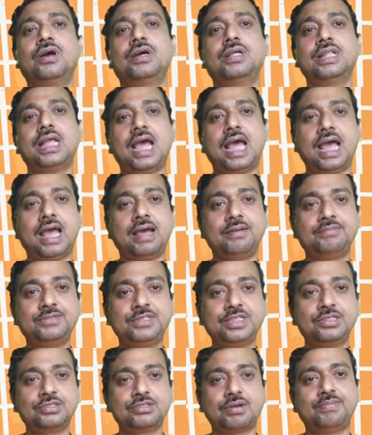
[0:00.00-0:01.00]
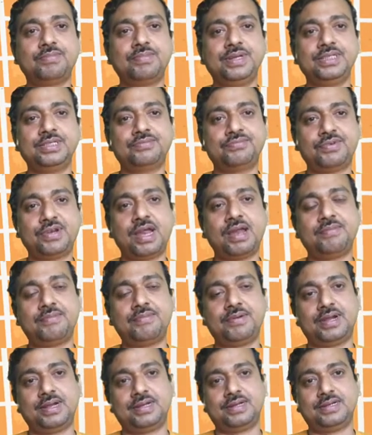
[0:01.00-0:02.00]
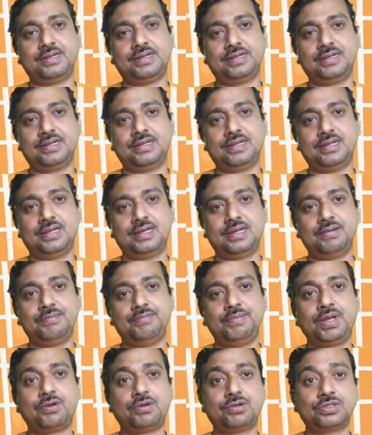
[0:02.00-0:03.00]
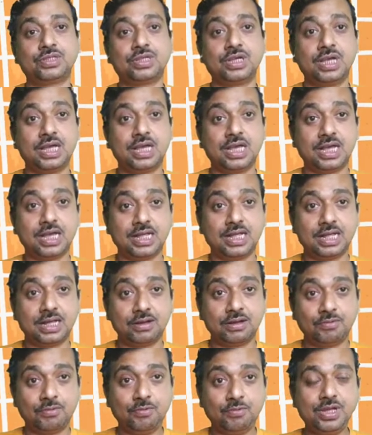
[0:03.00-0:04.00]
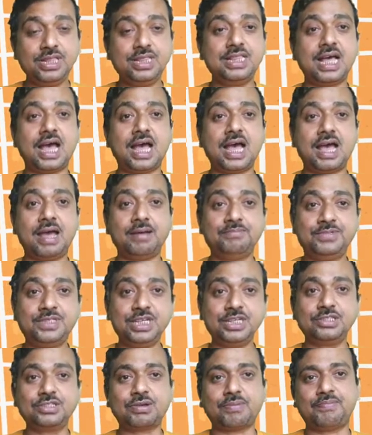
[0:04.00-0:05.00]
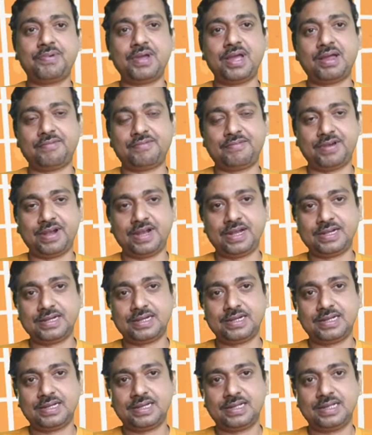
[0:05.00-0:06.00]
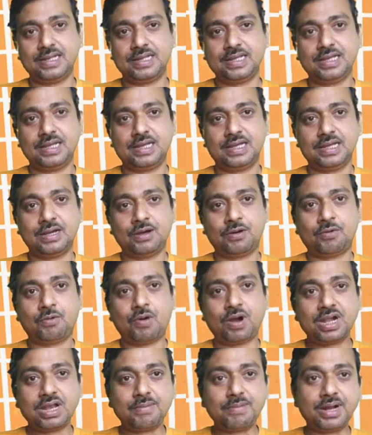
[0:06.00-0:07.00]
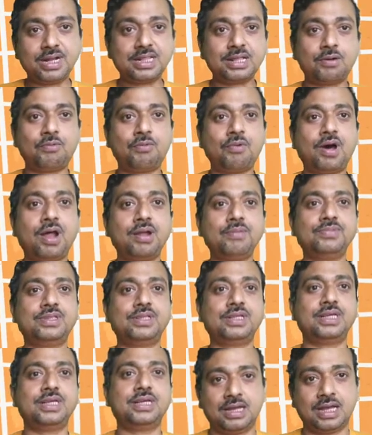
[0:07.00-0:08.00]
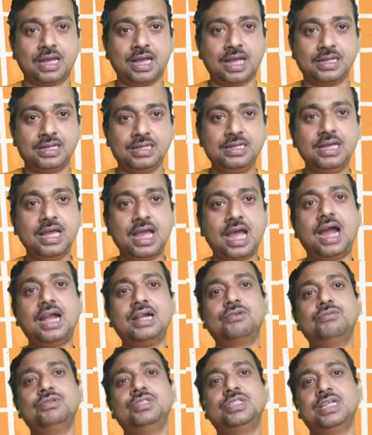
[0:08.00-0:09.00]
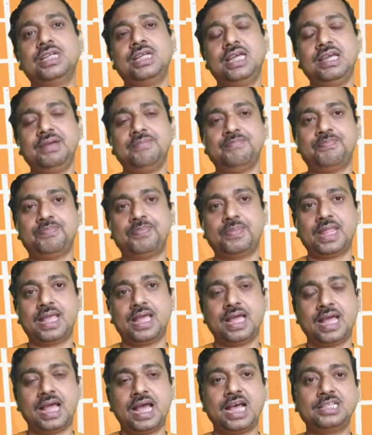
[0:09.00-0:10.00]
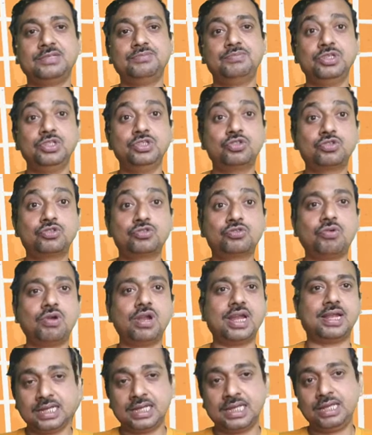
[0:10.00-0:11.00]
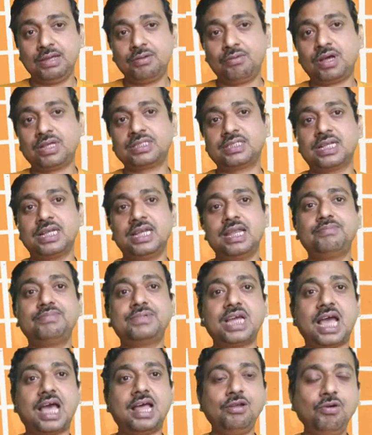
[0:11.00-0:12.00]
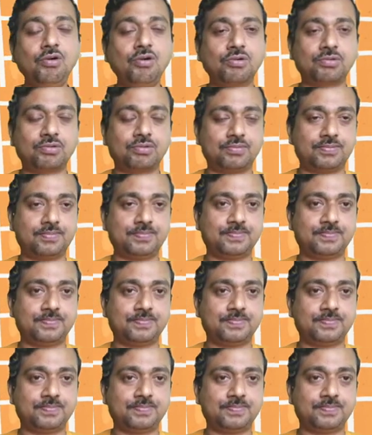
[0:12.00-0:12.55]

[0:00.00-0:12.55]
the absence of his fair friend. Because with the absence of fair friend, whatever the warmth he had within him has been stolen. He was left alone